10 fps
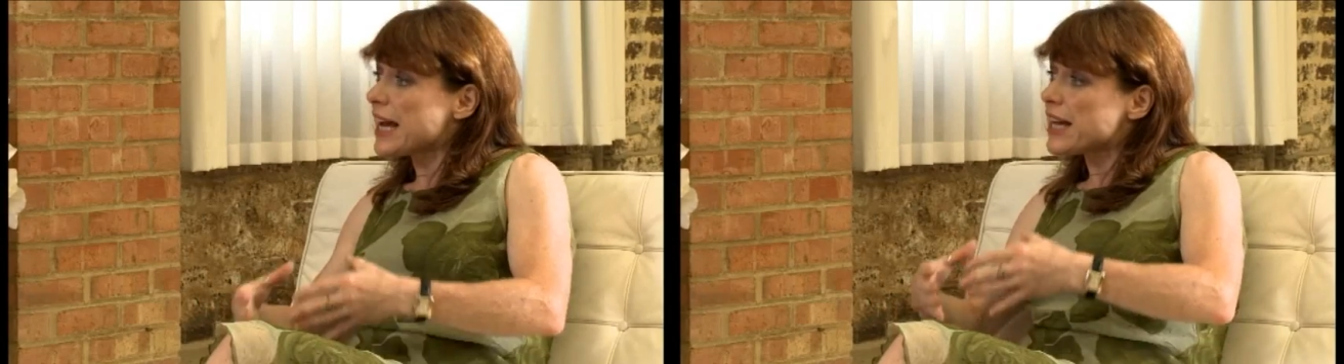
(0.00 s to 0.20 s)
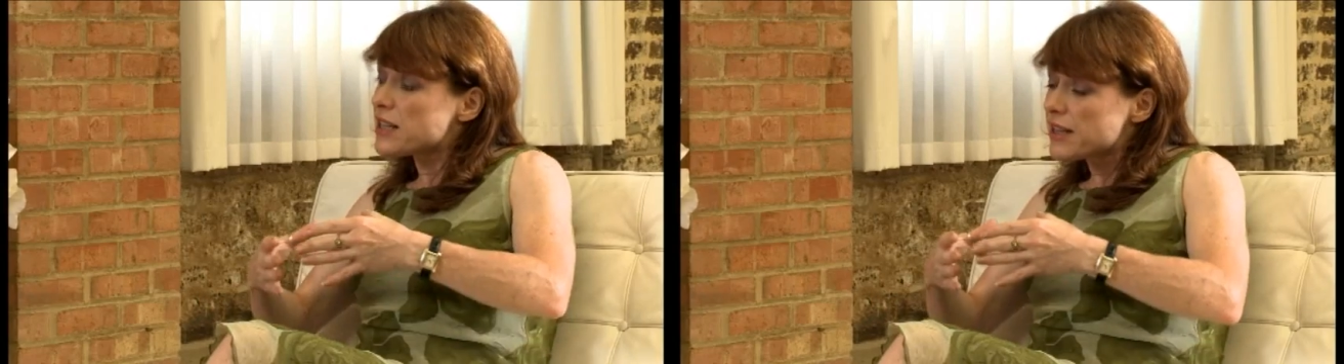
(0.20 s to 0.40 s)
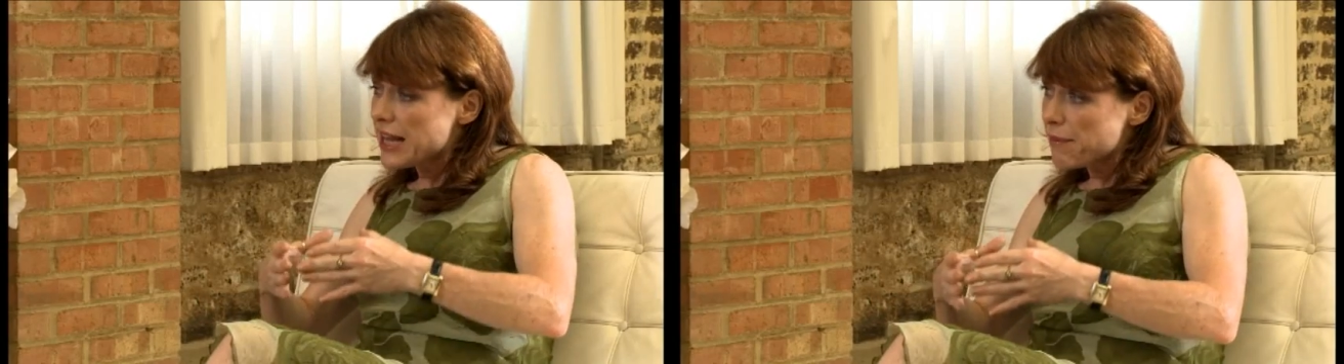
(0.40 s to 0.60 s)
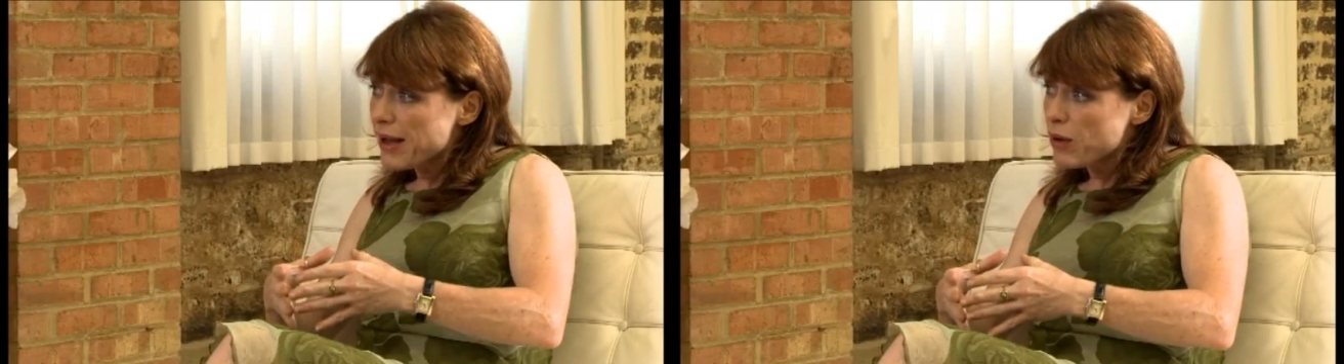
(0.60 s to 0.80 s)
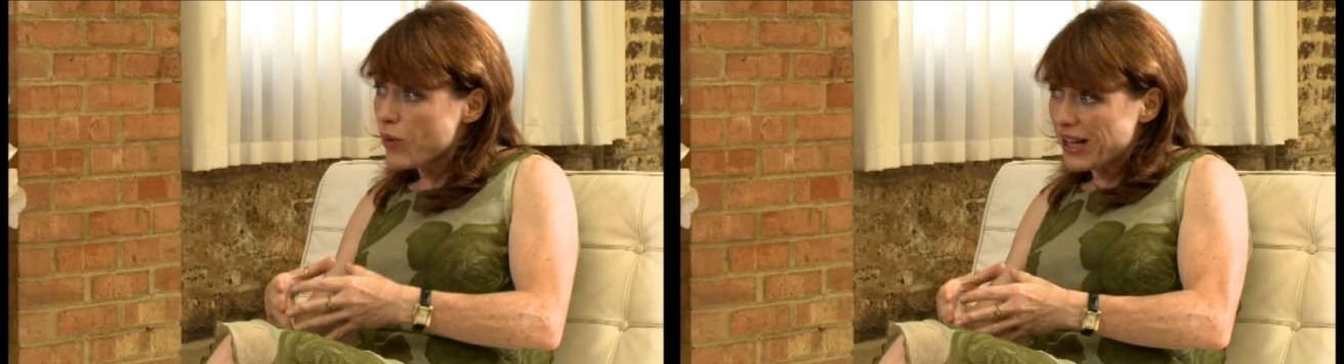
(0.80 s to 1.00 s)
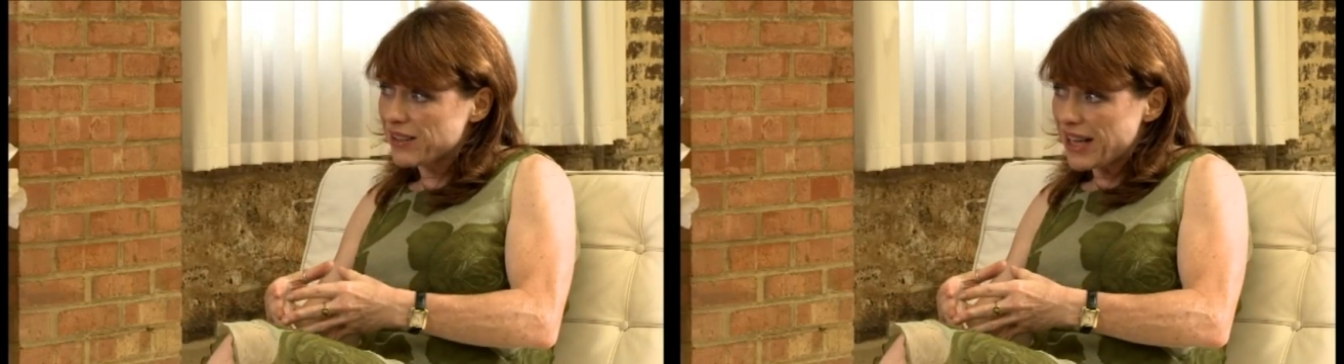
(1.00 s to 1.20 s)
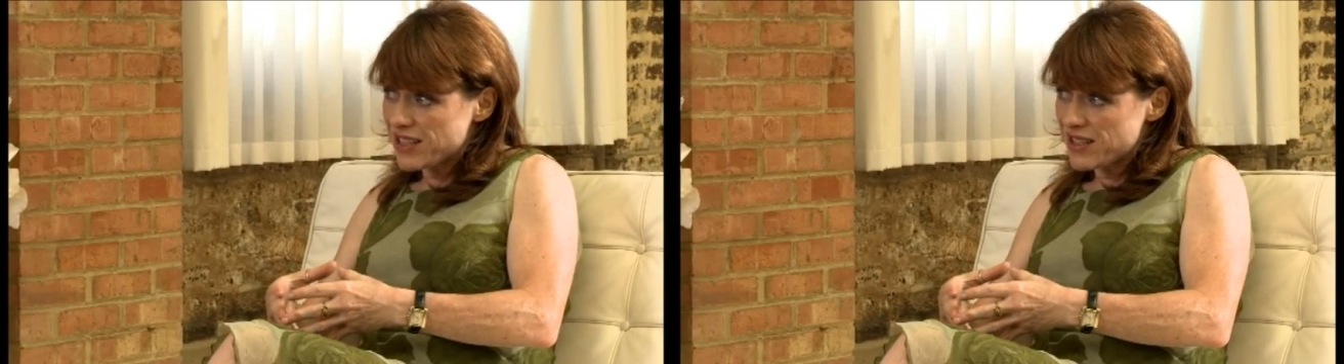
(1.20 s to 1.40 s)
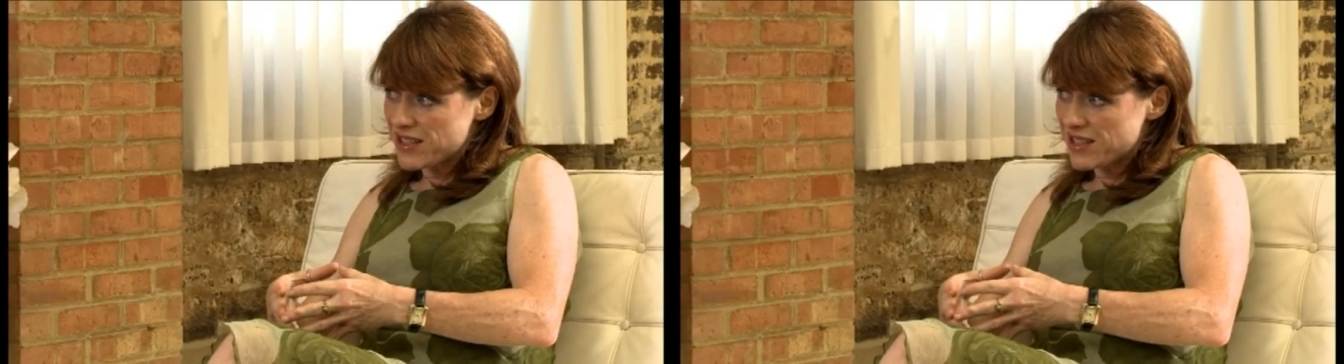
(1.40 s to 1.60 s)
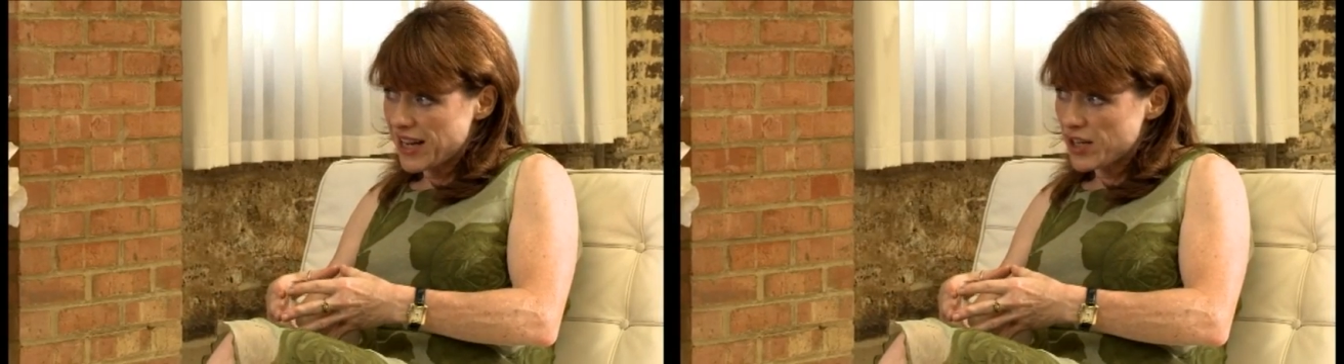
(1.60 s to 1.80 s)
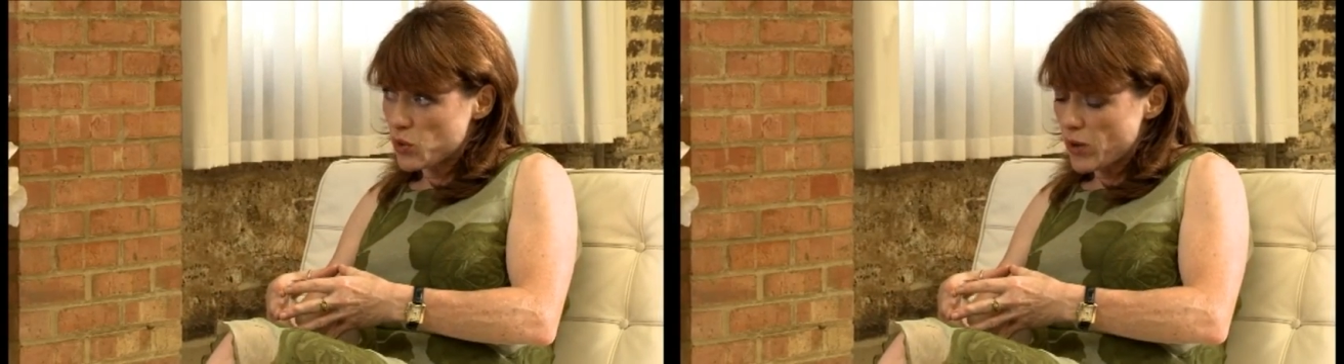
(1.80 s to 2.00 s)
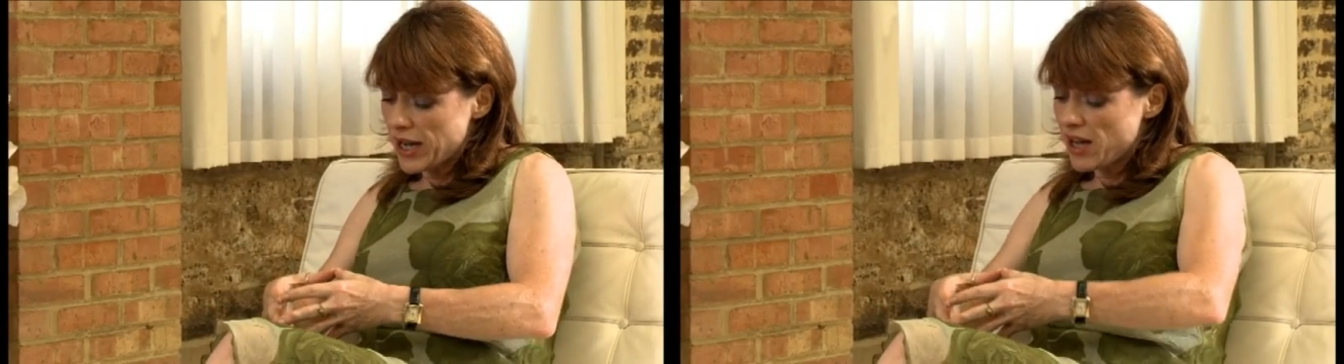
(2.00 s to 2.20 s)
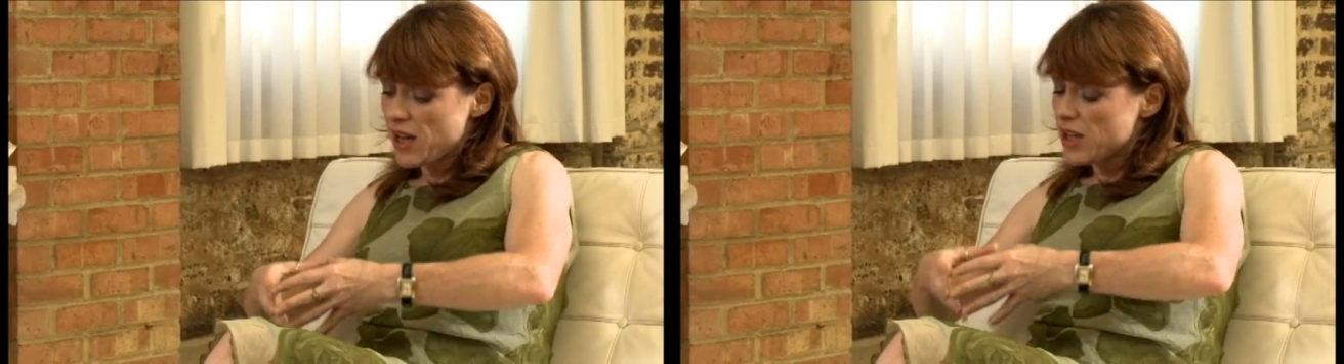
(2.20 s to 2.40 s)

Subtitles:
and they may well get to the stage where